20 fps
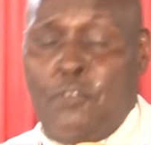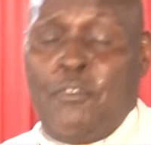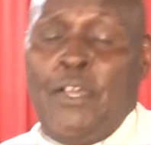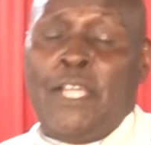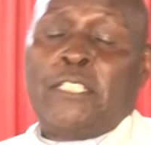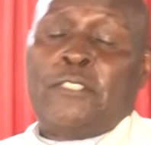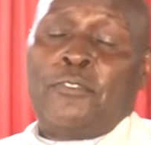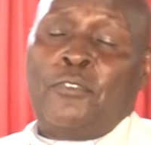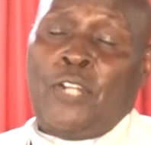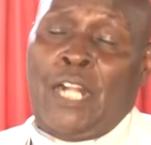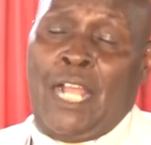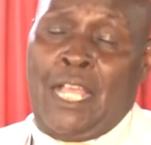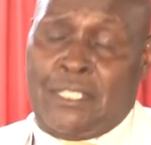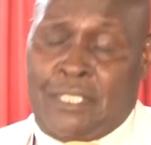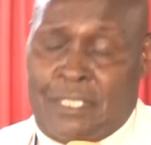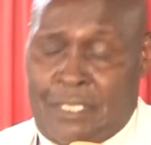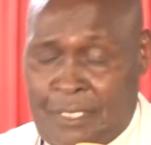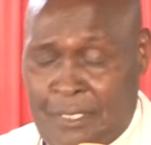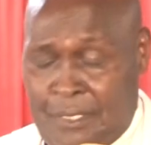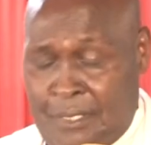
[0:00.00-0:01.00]
you fight for
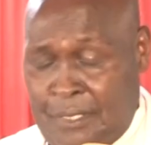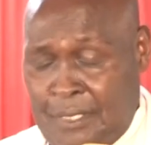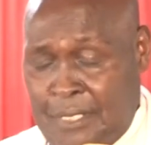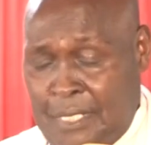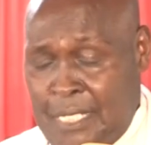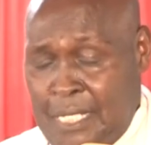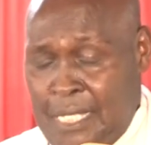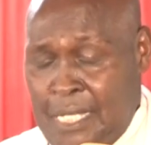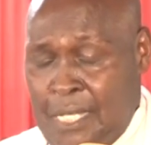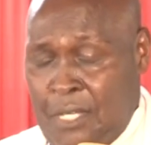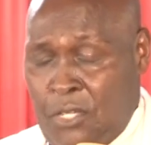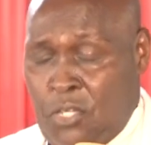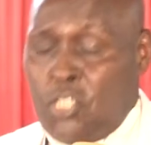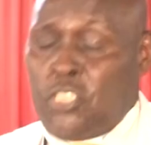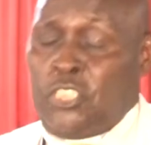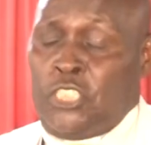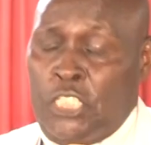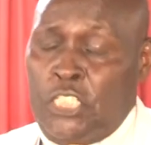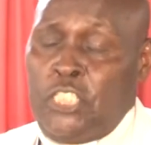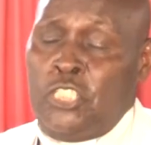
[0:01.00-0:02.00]
us.
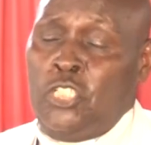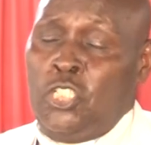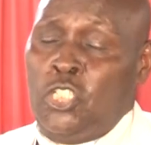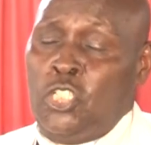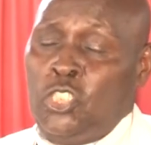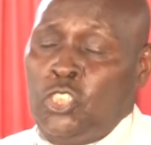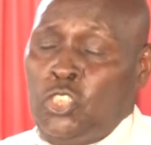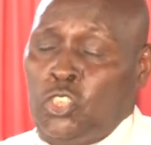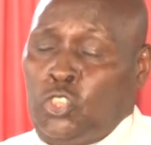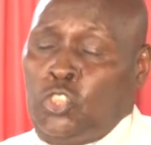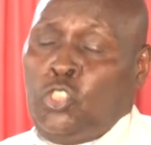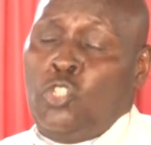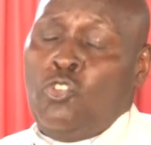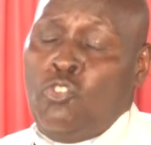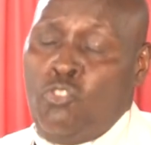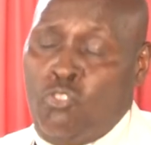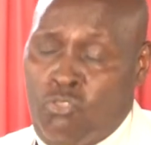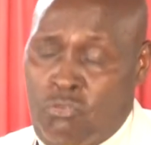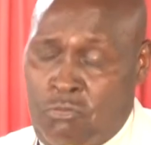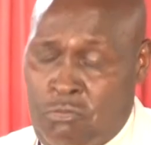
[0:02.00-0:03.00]
Continue
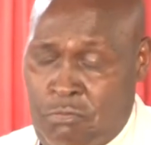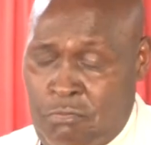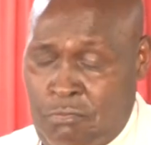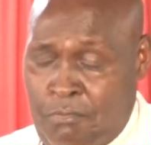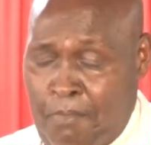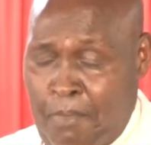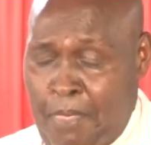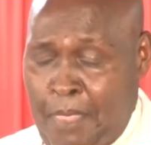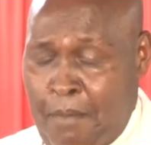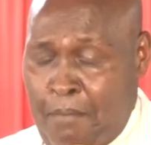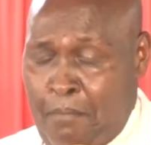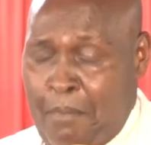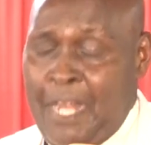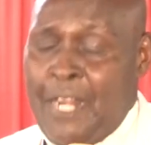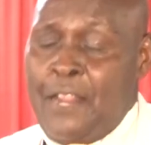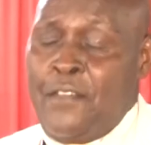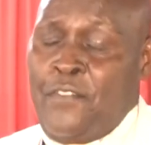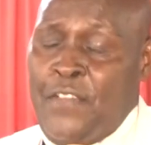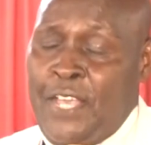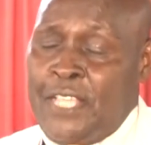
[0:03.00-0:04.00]
to
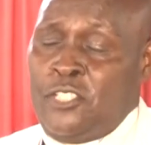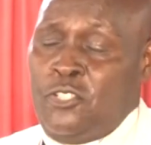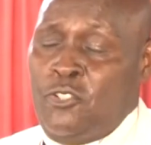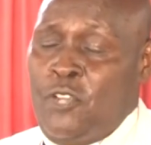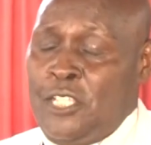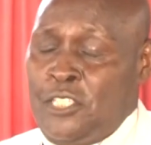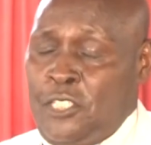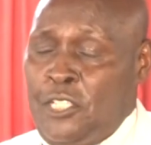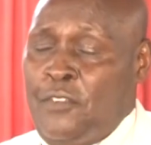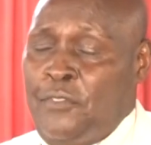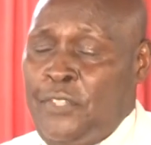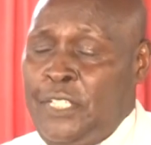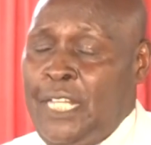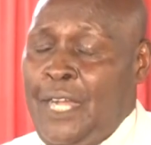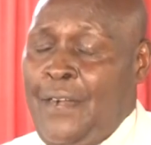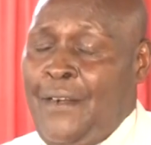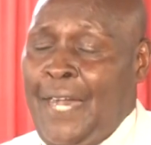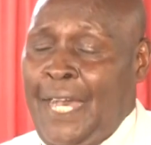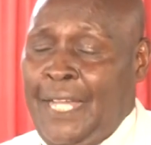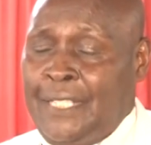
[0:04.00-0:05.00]
manifest yourself in
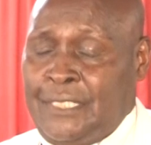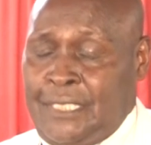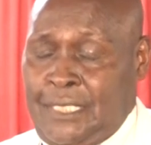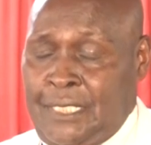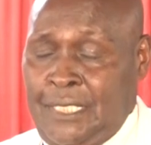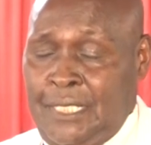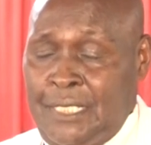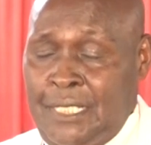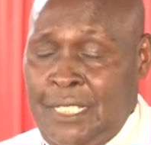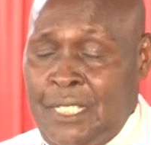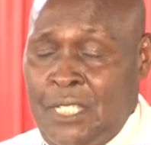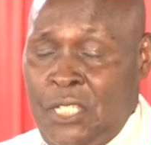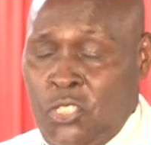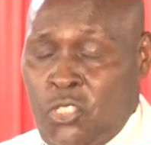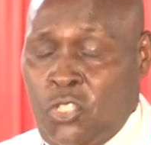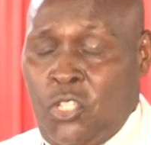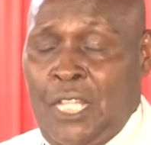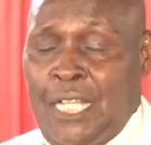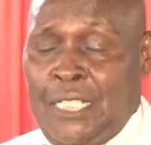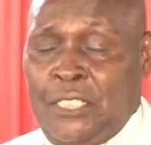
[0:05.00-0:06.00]
our hearts
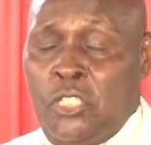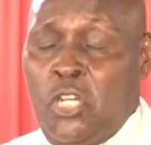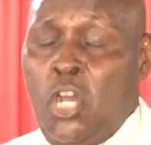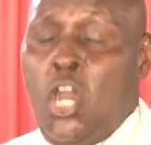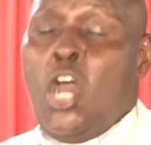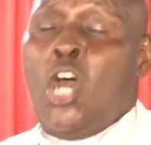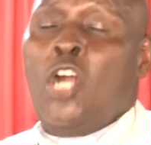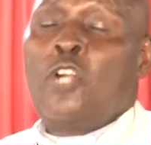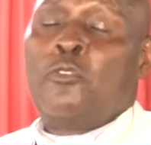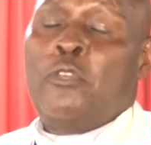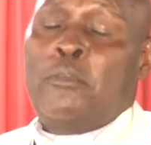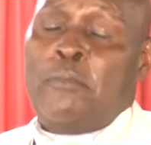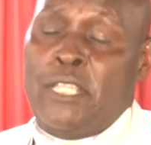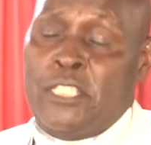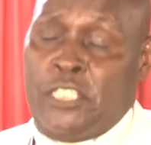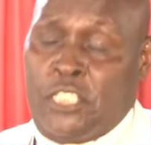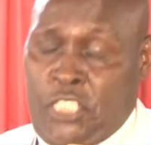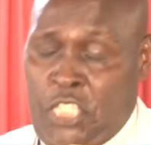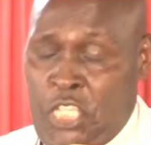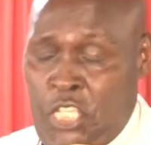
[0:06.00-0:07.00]
so that God, we may
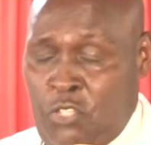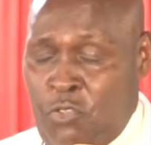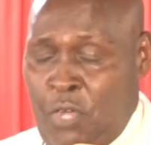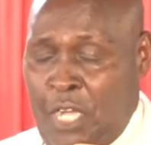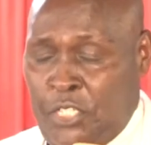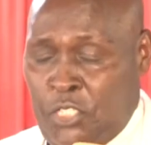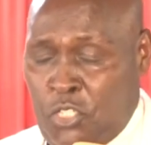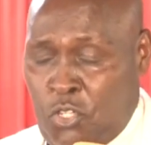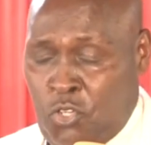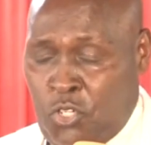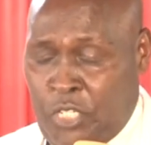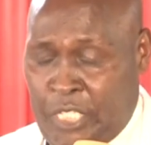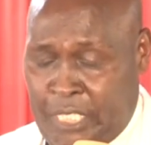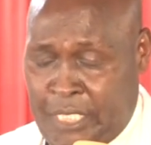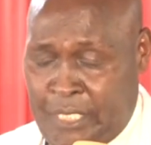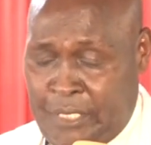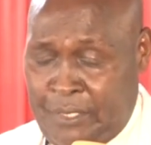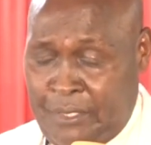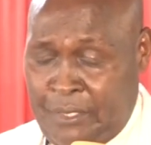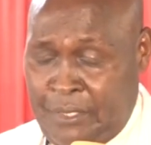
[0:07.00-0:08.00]
see your glory.
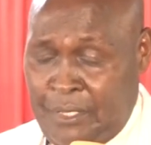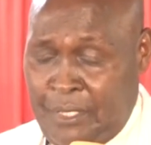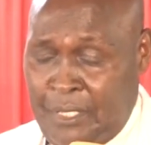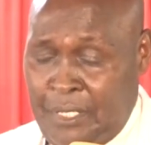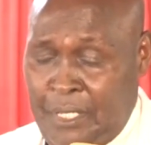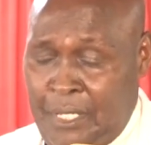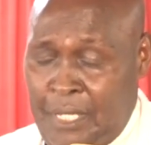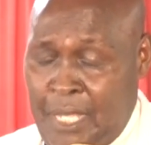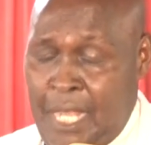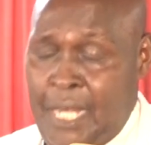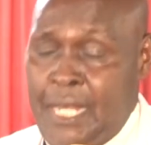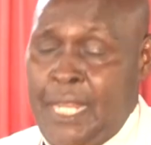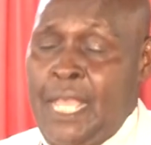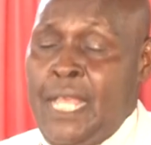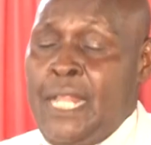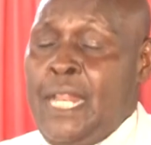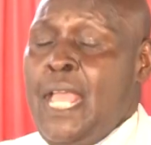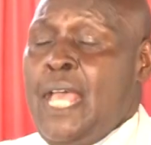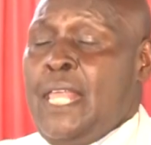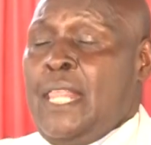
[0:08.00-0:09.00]
And
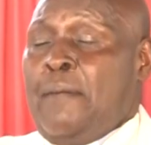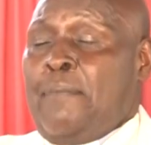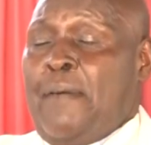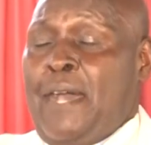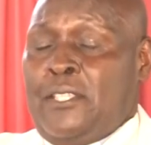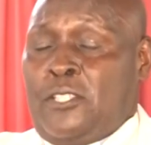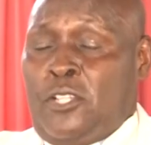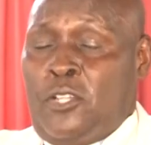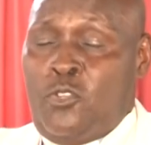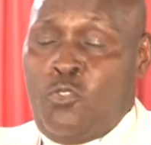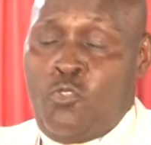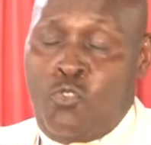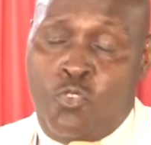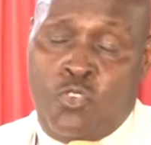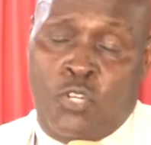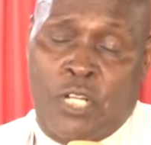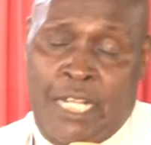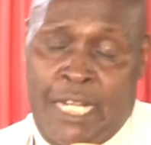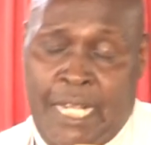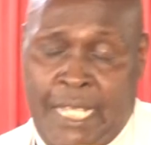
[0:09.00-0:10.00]
any other person
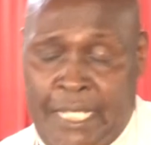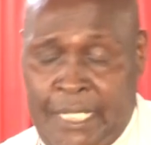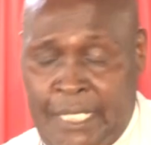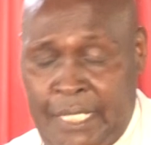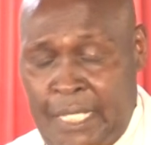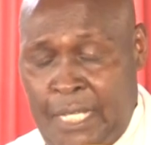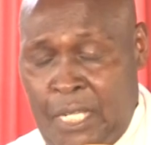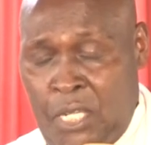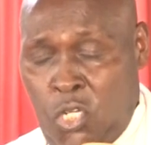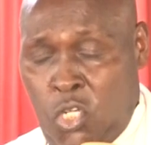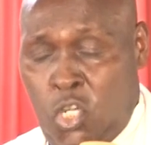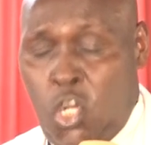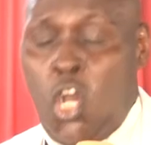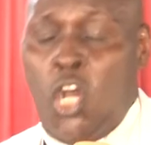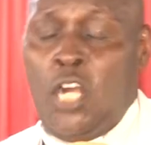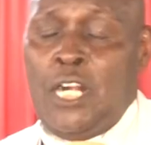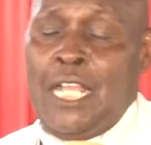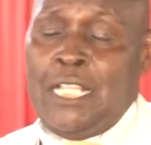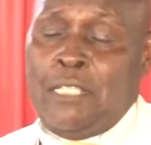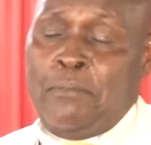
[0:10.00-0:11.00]
who really,
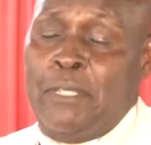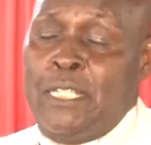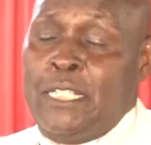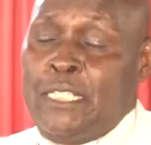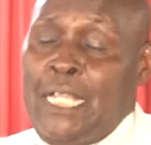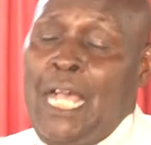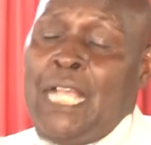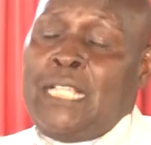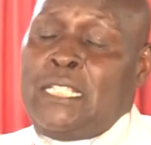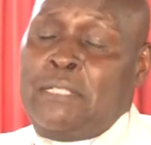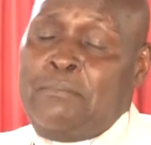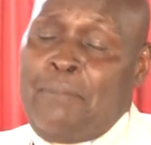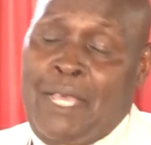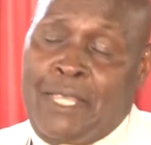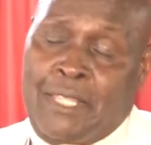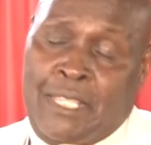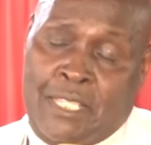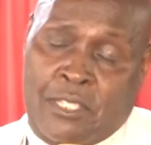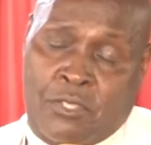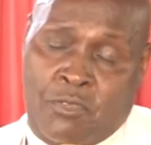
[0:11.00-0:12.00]
God has been touched by
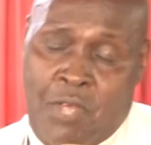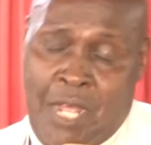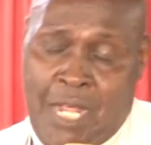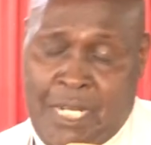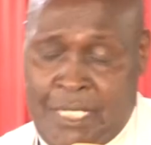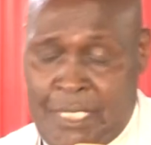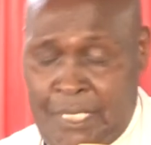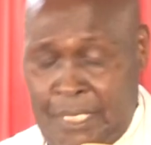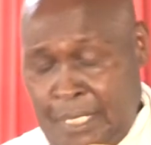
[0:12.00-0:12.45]
this one,